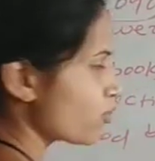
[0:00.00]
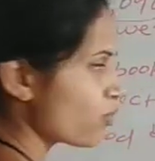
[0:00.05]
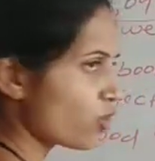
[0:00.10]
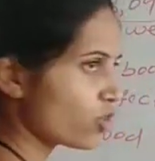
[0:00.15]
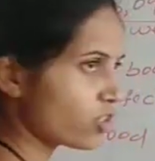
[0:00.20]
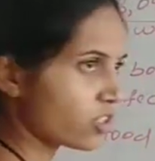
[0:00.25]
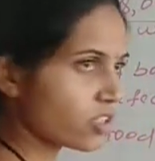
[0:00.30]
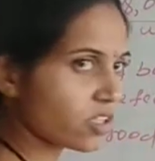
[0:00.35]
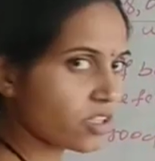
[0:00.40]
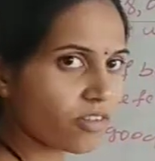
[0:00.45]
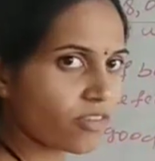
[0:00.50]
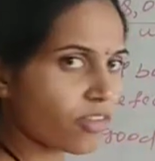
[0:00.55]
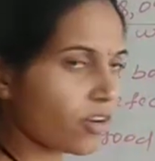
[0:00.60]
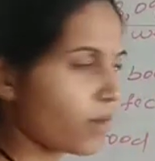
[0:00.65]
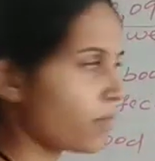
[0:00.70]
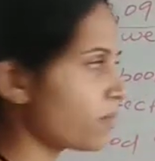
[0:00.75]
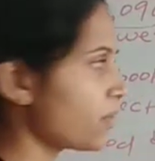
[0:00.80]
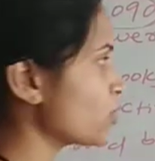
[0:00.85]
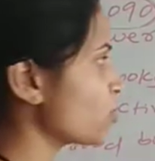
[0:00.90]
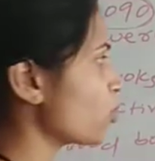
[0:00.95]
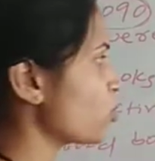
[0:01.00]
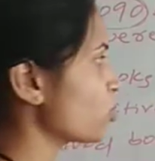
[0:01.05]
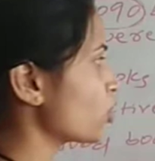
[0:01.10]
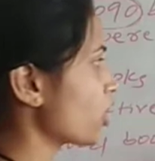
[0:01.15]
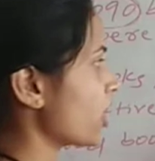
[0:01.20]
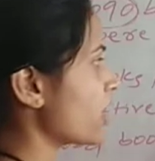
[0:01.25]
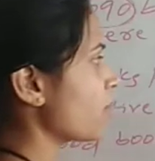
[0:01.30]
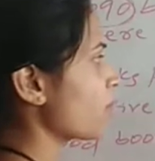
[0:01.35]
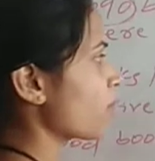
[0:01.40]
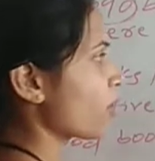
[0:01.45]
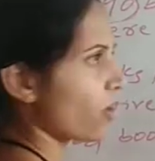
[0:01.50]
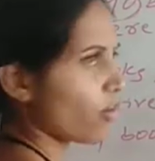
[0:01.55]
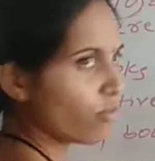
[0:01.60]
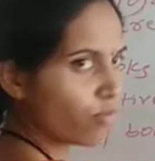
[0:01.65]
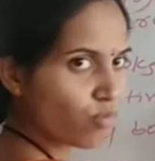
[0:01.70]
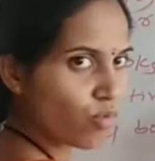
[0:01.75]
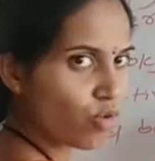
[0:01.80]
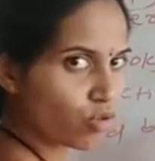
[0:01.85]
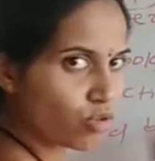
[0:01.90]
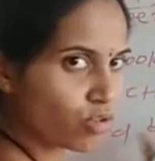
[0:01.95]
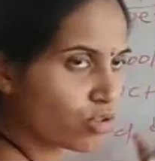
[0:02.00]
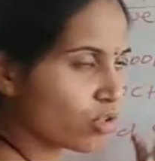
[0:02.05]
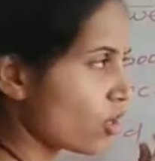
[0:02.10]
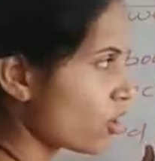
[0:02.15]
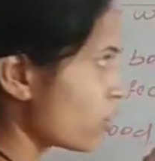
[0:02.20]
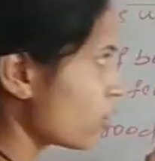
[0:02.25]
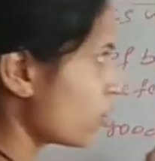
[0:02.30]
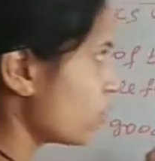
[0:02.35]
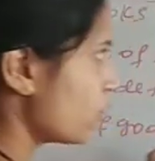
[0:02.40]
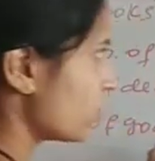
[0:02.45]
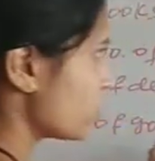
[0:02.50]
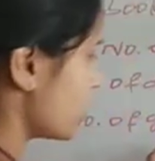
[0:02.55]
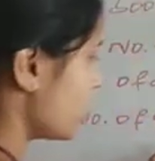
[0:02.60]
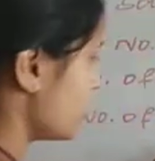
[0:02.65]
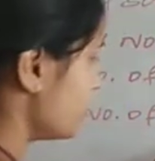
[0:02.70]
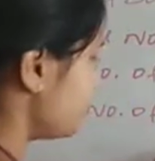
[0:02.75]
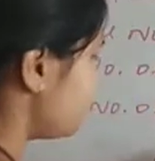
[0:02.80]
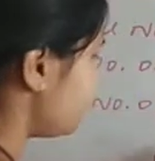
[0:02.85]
books from the total number of books. Okay,